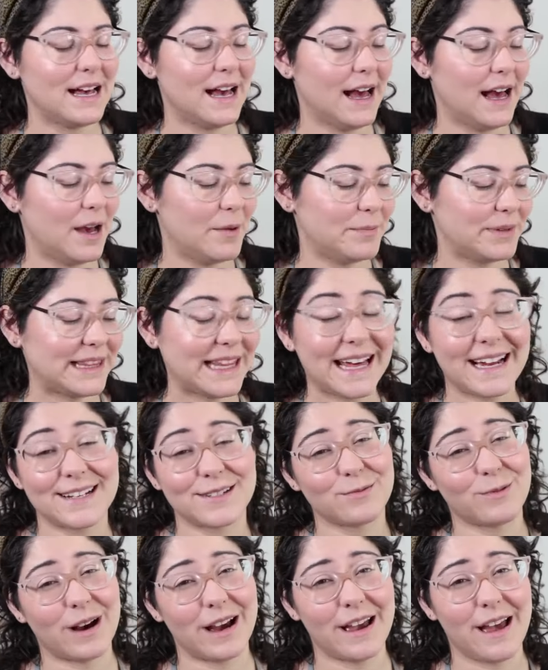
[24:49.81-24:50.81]
But that
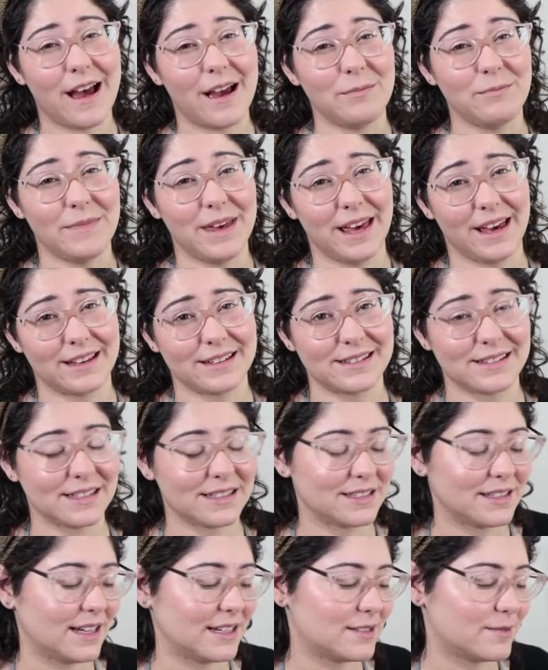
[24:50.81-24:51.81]
is why I
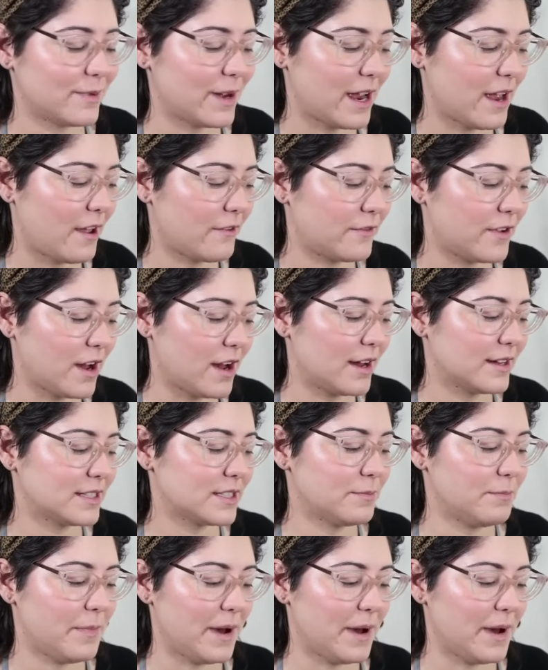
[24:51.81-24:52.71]
mix. So that's why I've got